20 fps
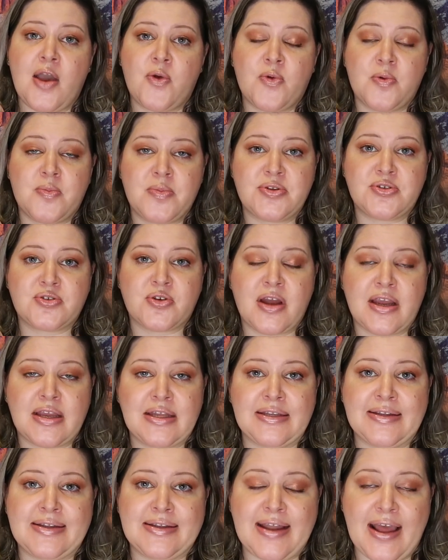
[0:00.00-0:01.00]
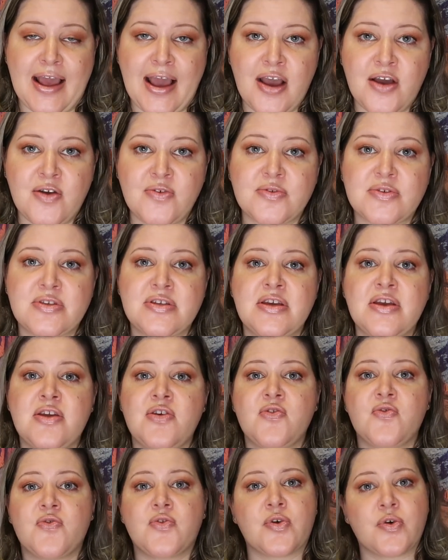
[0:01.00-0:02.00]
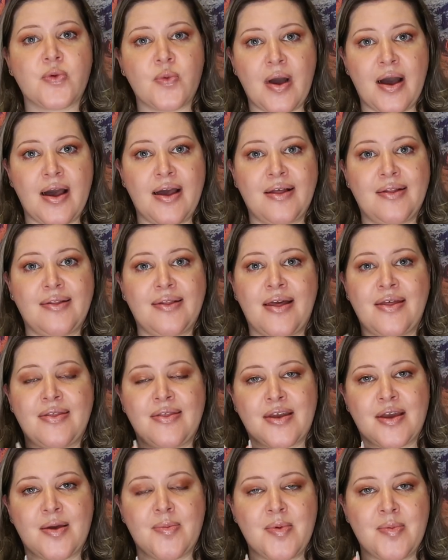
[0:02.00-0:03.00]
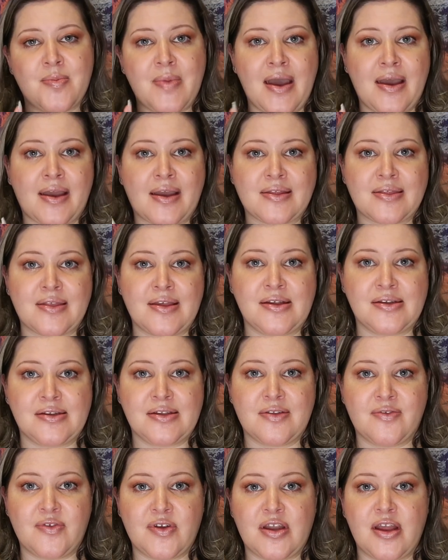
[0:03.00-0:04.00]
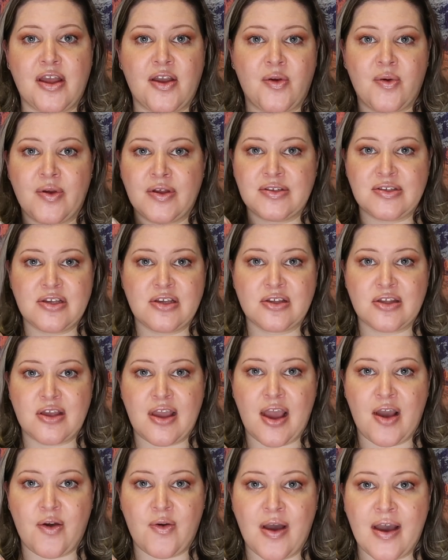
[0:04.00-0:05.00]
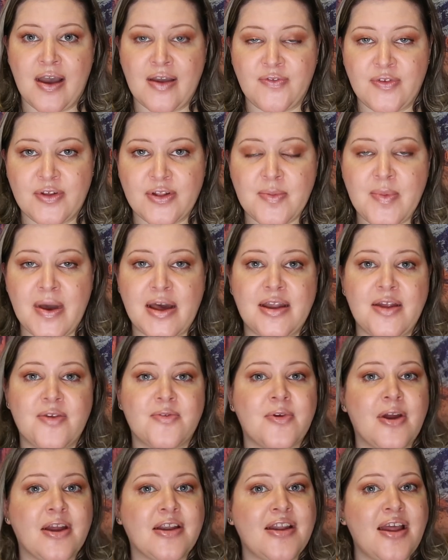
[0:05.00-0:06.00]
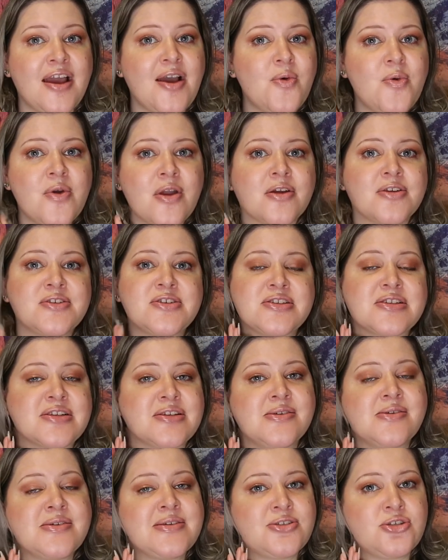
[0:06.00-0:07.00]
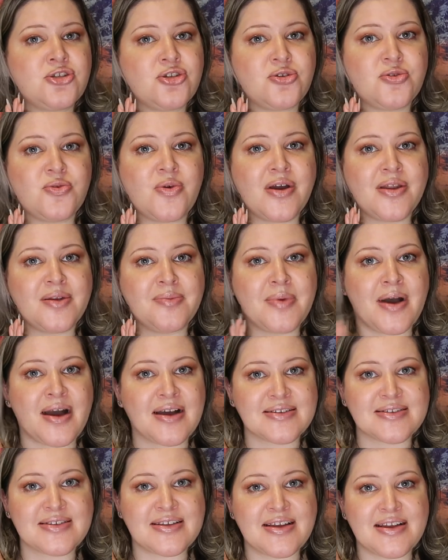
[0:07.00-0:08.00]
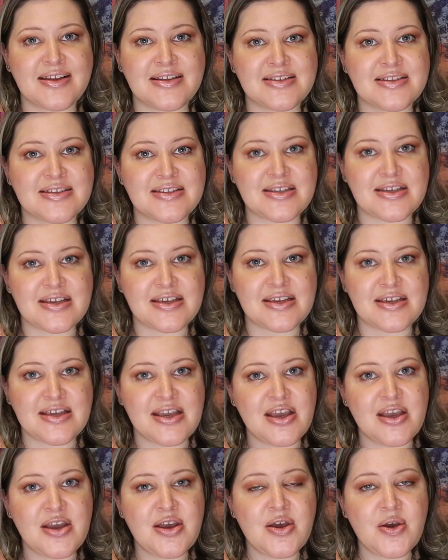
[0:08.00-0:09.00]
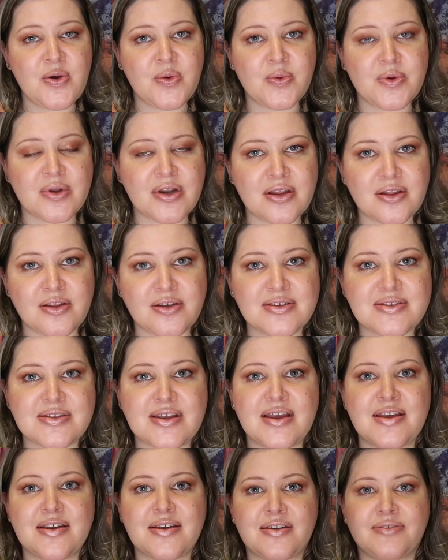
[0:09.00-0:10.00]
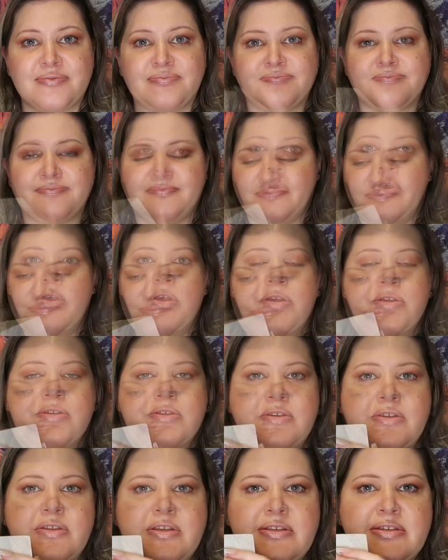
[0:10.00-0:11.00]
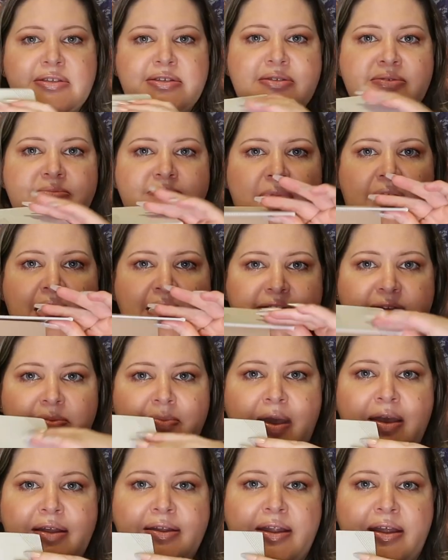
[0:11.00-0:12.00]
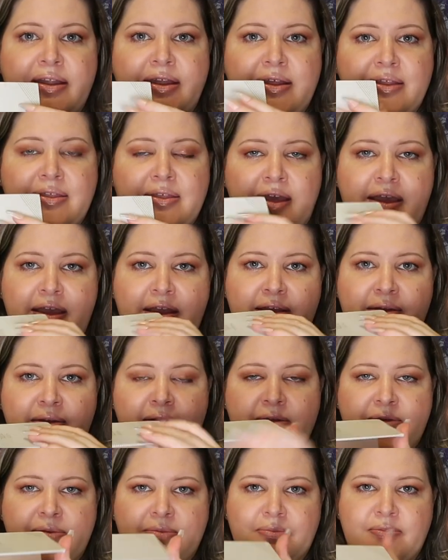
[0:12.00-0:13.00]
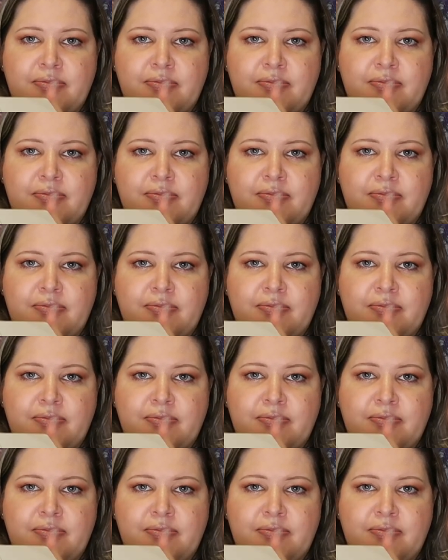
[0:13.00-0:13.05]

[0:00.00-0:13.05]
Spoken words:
I will be trying it out for a while and then coming back at the end of the video and telling you how I feel about it. Right now, we are just going to unbox it and see what it looks like. Okay, so this has a magnetic thing.